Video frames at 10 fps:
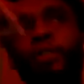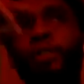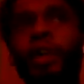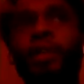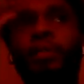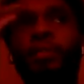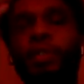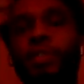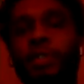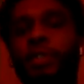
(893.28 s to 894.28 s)
still gotta
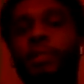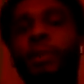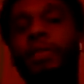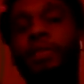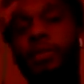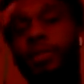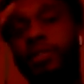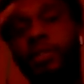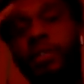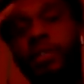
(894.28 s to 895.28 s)
put some out
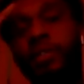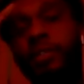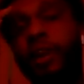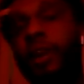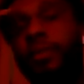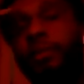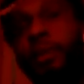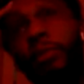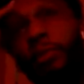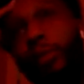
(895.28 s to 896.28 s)
to, cause if not, people